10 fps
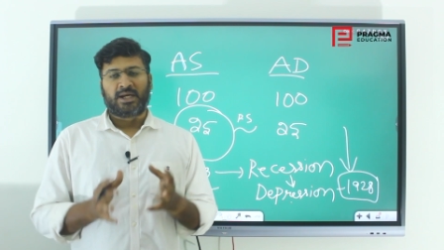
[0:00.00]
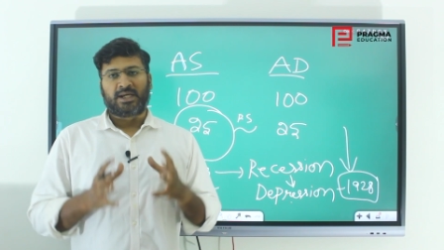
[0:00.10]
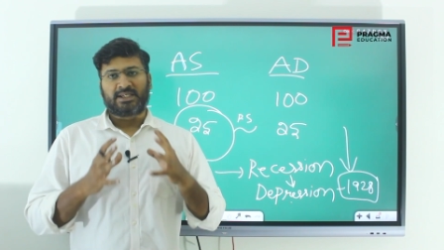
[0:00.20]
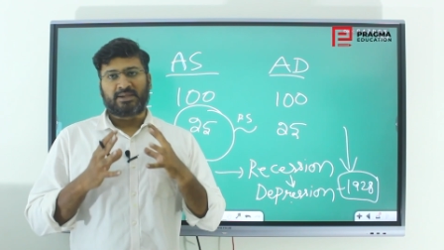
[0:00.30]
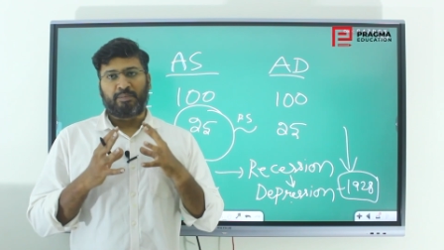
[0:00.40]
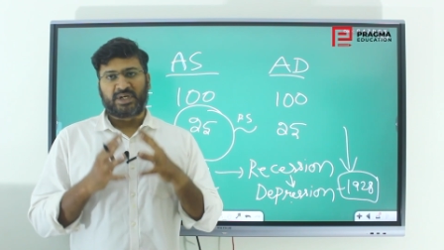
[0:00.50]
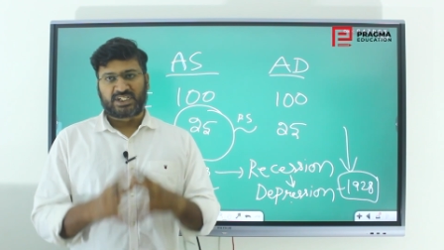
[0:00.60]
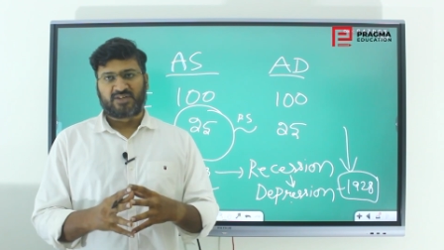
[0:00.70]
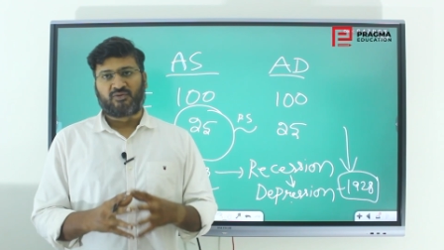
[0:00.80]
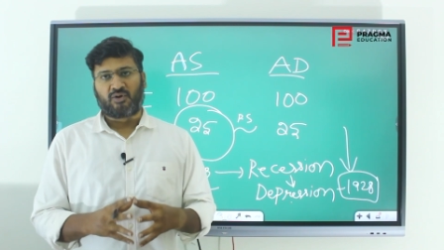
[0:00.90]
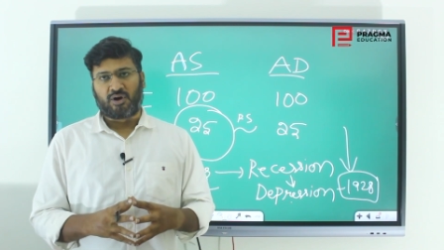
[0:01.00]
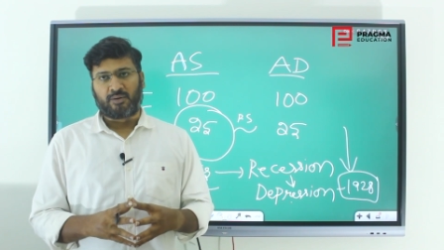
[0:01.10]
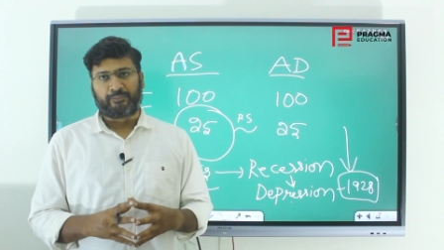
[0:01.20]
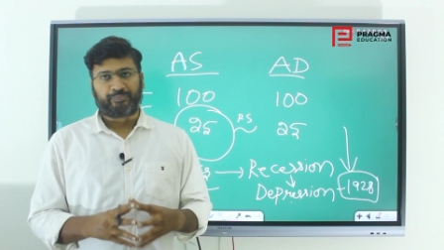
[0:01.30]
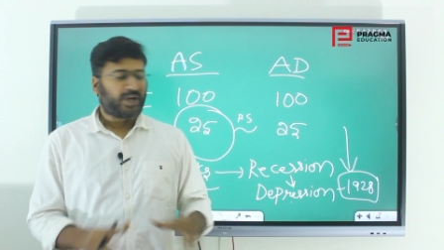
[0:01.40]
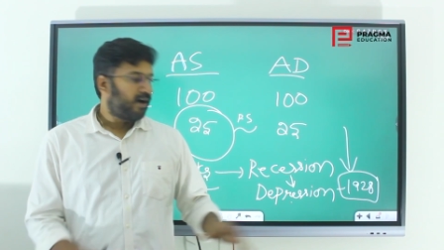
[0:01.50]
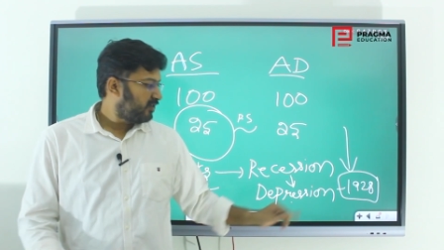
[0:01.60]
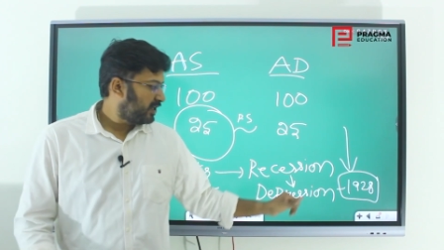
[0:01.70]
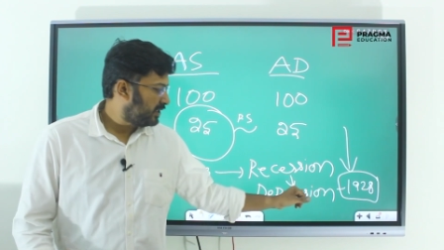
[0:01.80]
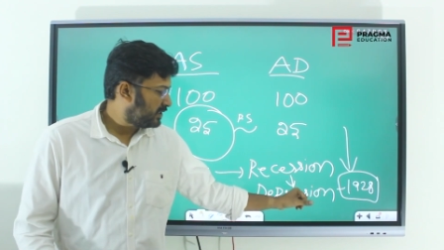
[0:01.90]
is the best form
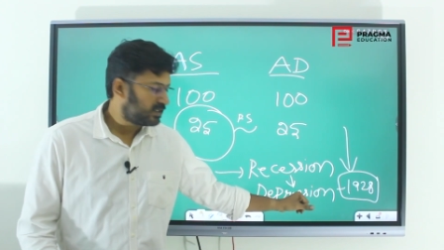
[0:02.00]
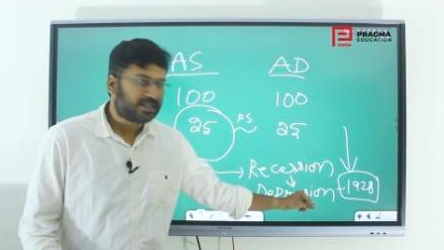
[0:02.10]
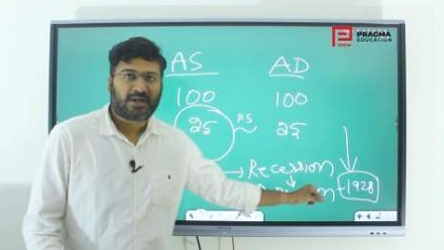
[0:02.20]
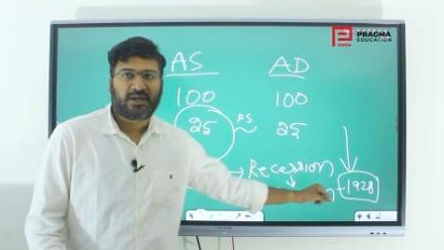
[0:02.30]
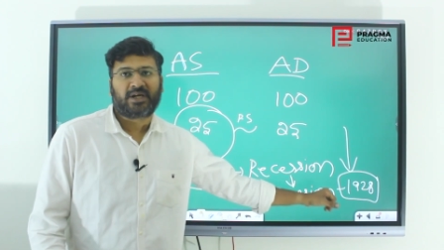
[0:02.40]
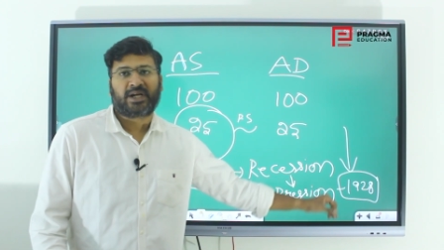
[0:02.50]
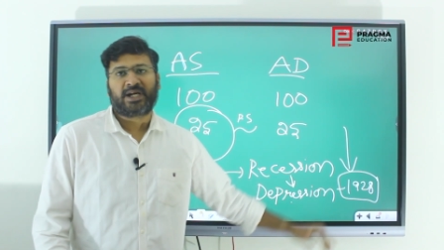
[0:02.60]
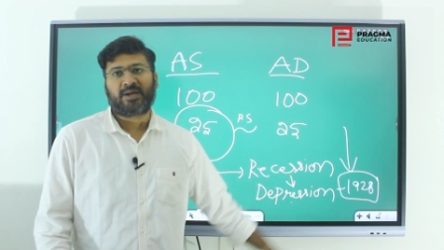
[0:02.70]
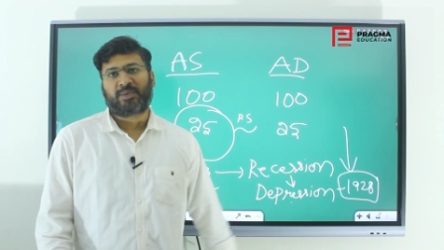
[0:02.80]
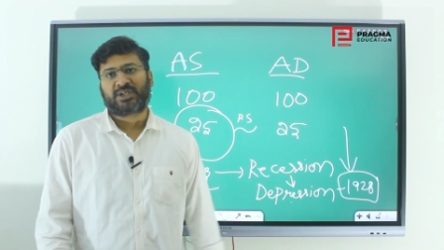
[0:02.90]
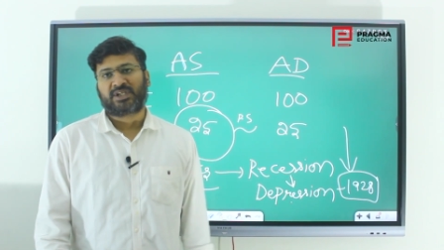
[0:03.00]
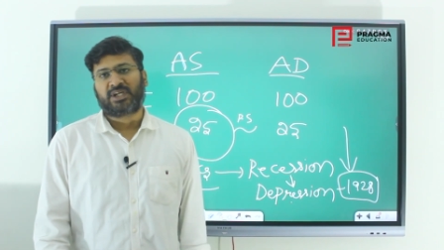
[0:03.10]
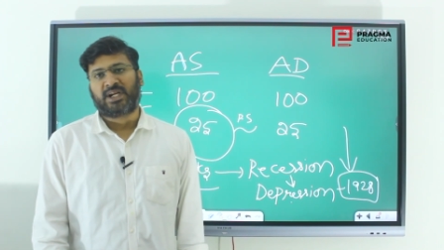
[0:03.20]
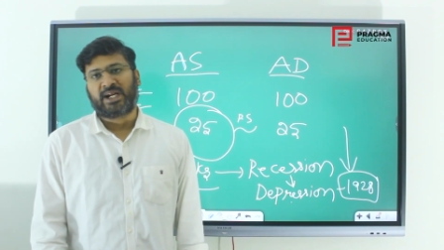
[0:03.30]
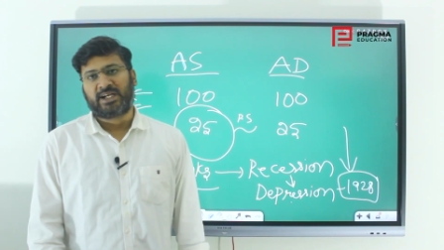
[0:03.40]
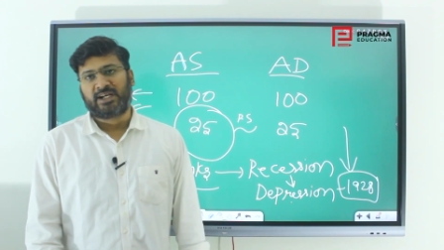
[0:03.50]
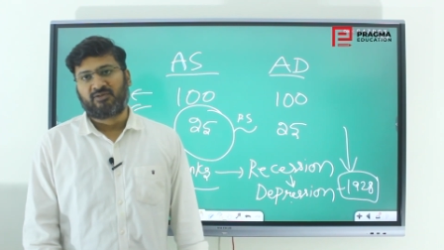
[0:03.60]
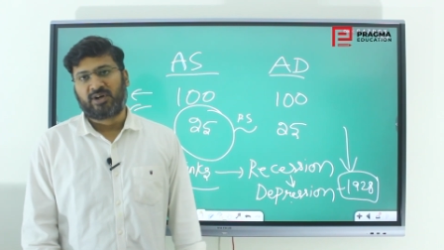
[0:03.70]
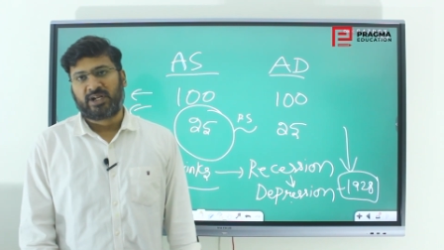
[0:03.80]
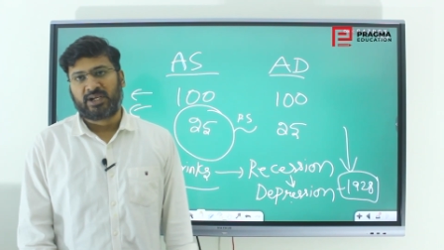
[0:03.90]
after this Great Depression in
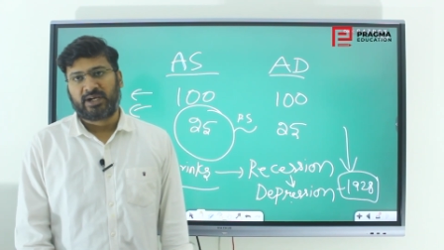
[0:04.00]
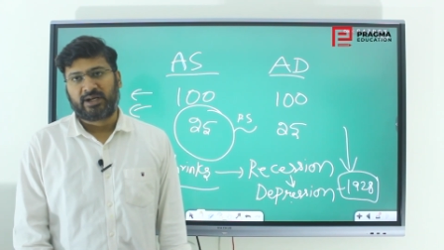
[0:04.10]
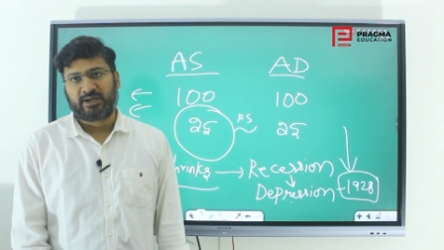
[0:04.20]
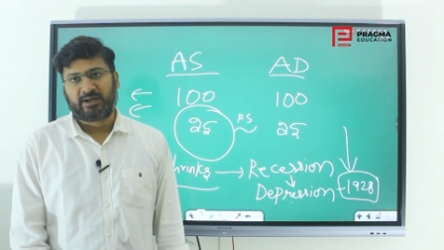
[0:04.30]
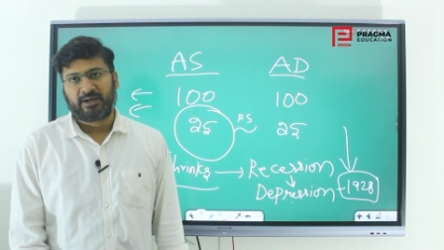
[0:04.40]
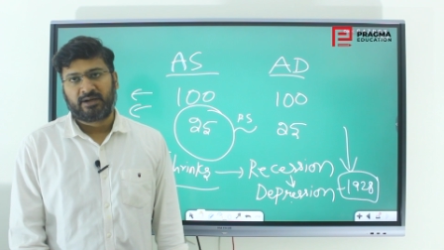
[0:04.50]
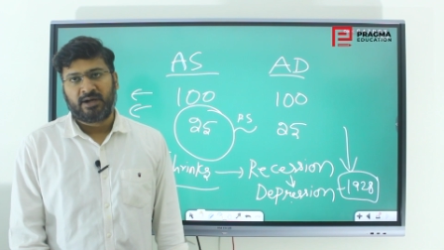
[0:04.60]
1928.